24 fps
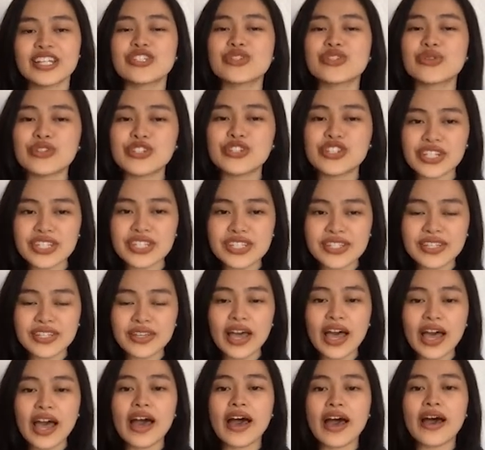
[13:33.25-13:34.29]
So just
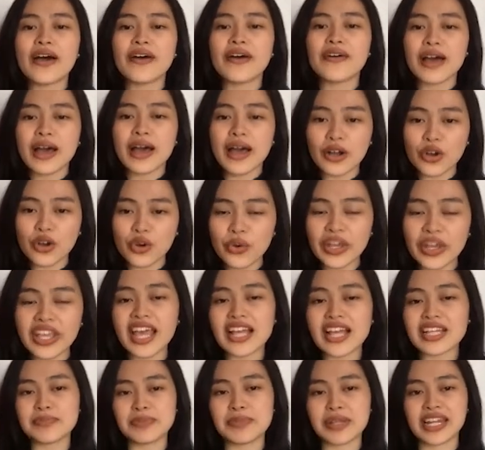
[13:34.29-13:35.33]
a quick
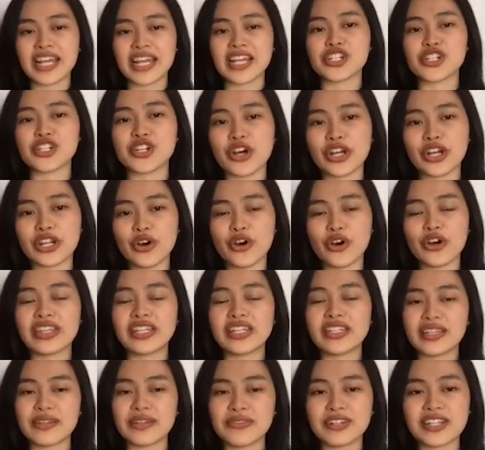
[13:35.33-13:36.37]
explanation on
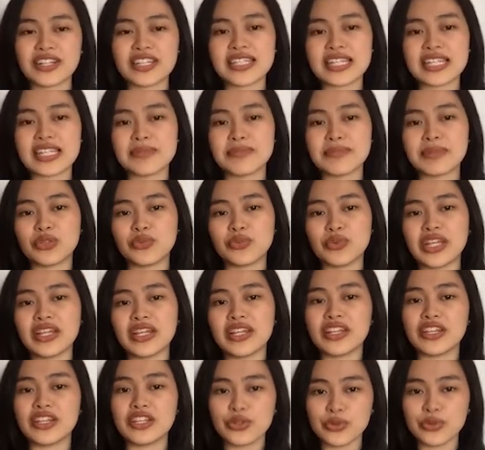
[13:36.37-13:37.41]
the differences
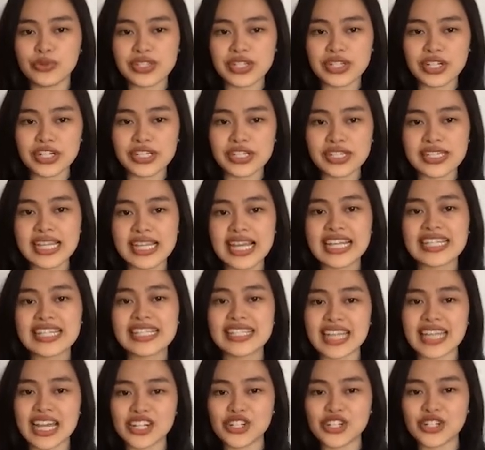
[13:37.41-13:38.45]
between users,
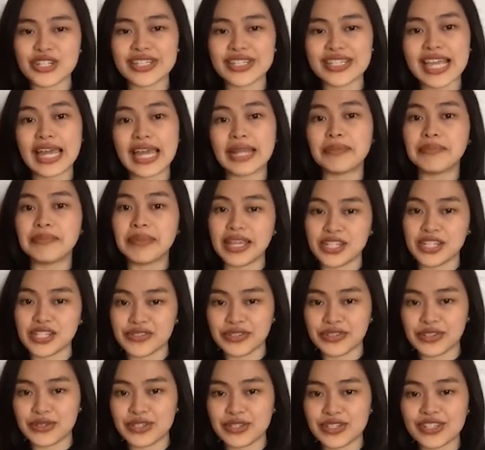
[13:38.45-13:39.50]
sessions, and
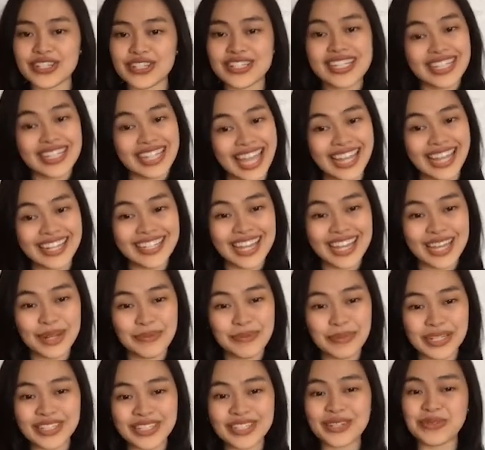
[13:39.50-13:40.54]
page views, because it can get a
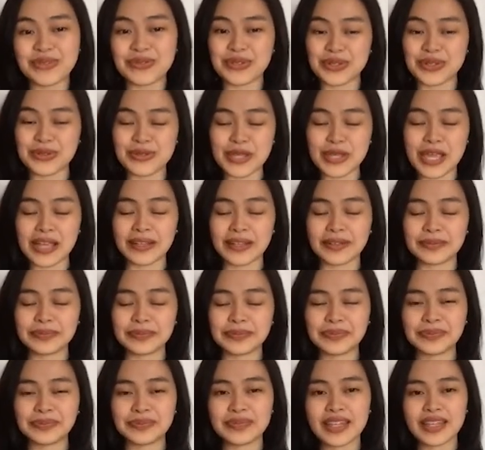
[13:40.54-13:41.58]
bit confusing.
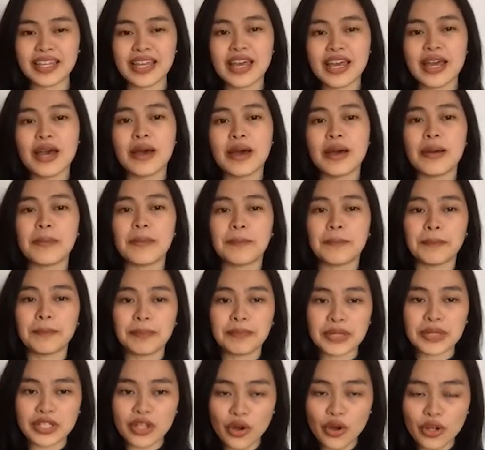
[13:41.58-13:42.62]

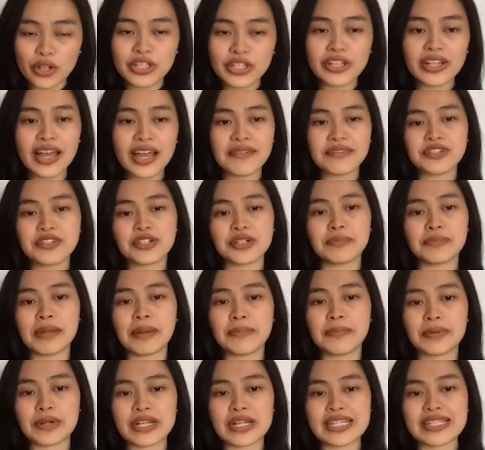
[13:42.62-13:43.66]
But all you'll have to
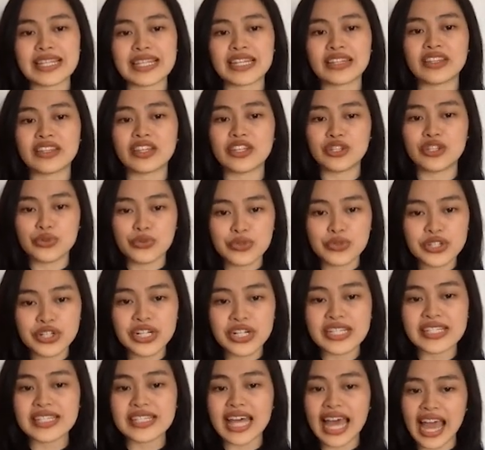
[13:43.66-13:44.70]
remember is that the user
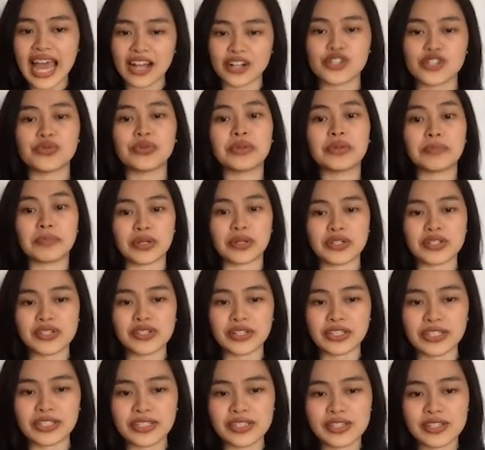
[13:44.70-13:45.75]
is the actual
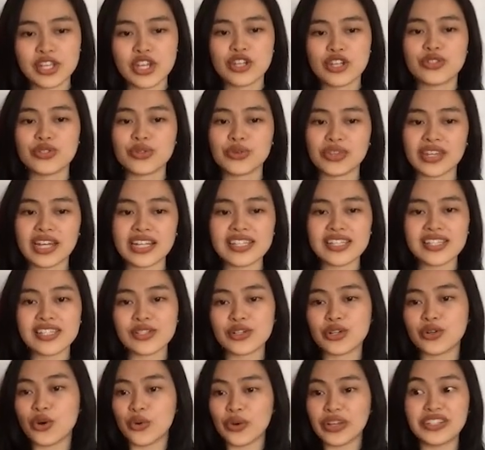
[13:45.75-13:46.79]
person. So that's
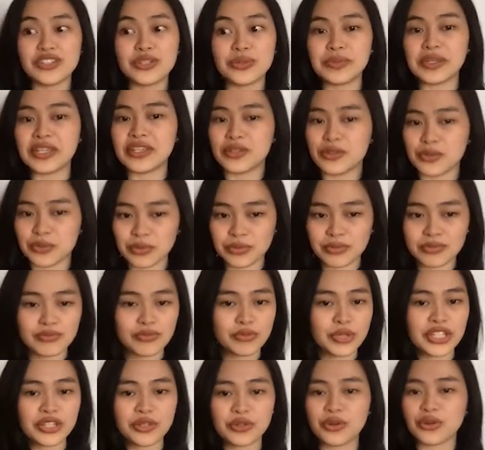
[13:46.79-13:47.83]
going to be you
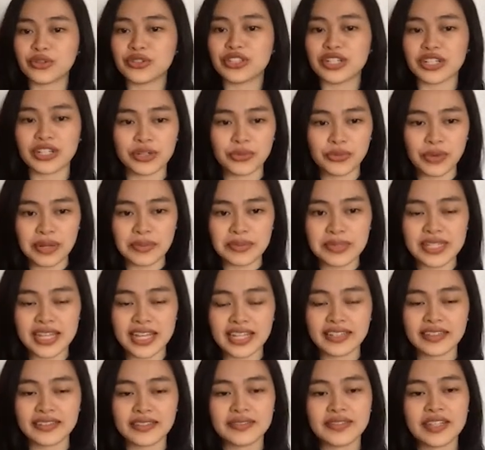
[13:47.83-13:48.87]
when you go to your
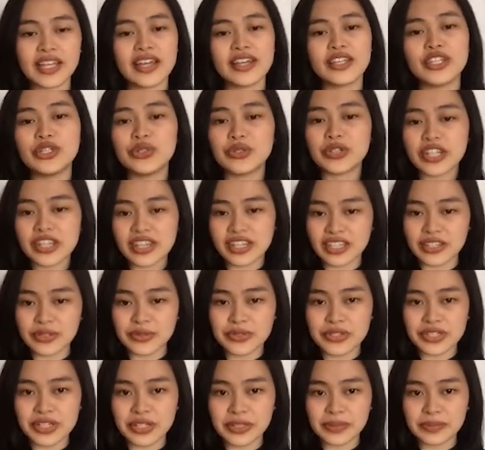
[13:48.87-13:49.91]
website. You are the
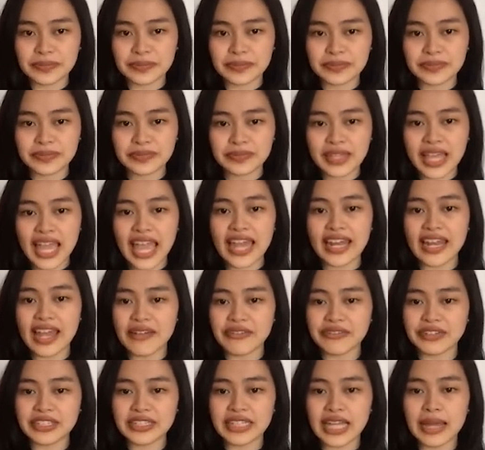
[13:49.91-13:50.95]
user. And
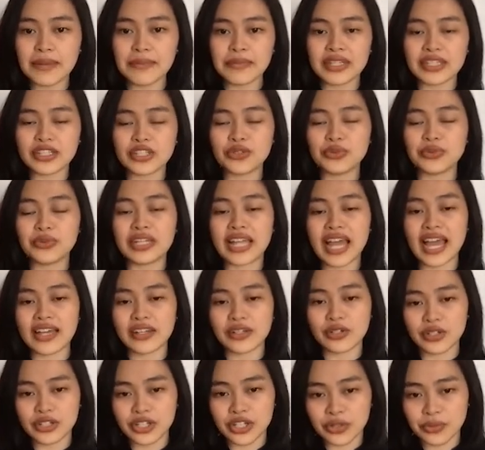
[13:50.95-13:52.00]
every time that you
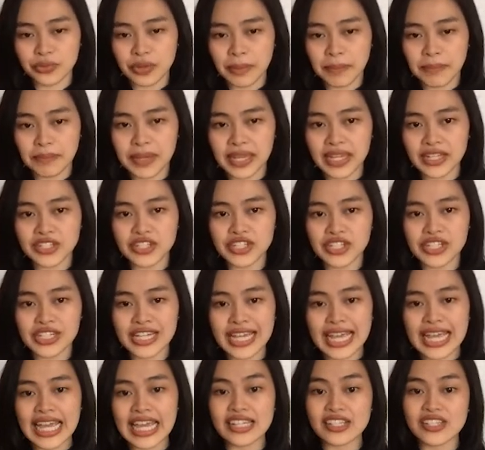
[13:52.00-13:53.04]
land on your web page,
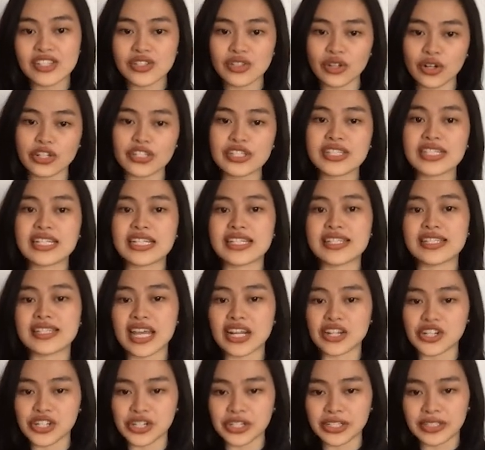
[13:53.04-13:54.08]
it starts a
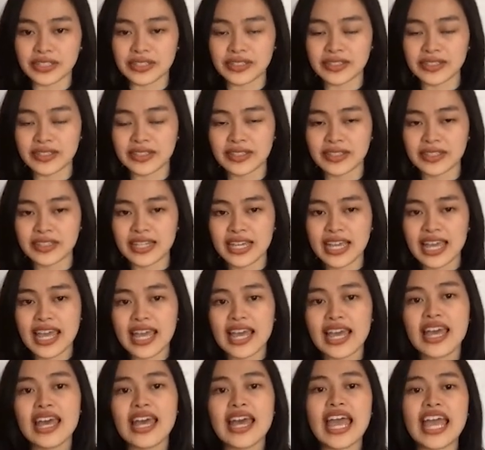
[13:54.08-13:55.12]
session.
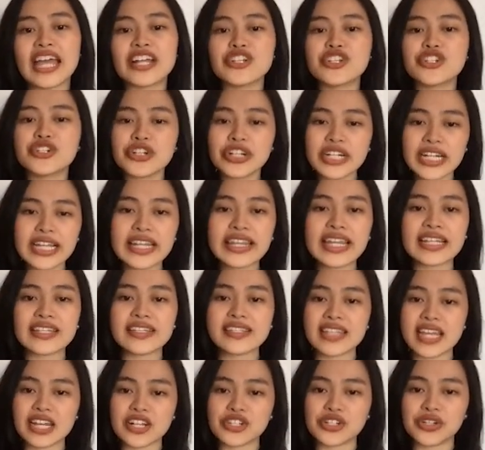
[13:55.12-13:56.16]
And during
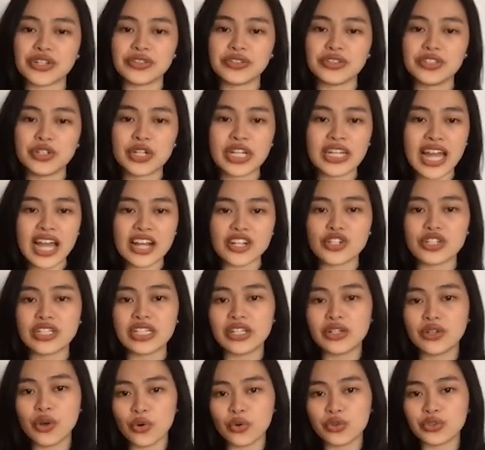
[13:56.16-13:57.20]
that session, you can
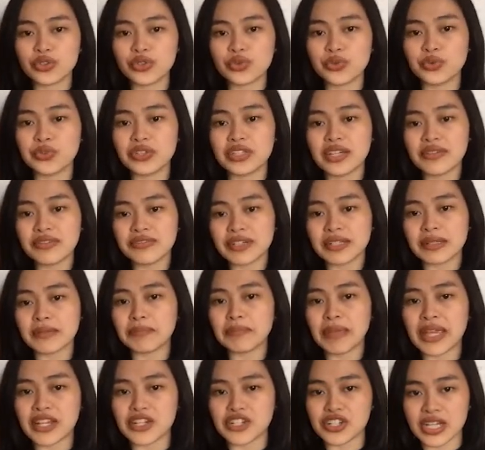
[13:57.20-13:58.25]
actually go to
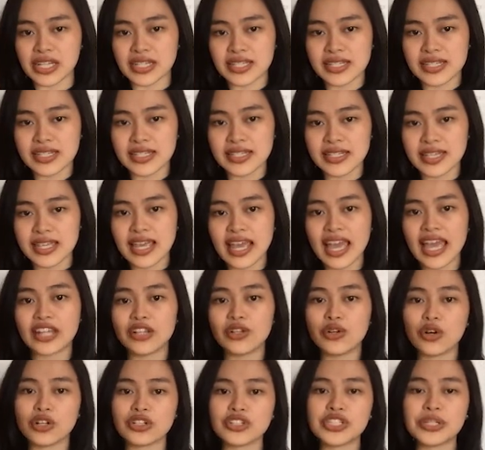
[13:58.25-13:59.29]
different pages
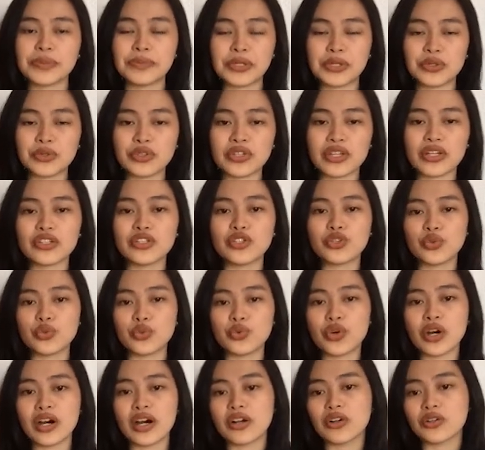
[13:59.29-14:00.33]
and contribute
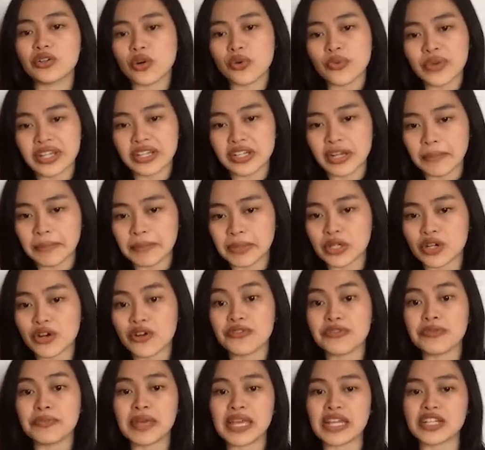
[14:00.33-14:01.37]
to a growing number
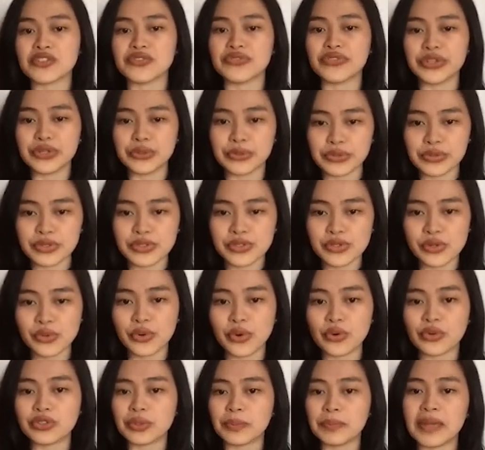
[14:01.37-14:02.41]
of page views. So
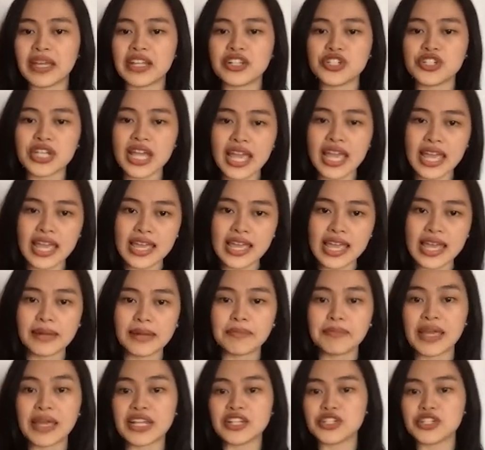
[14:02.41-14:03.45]
go to page A and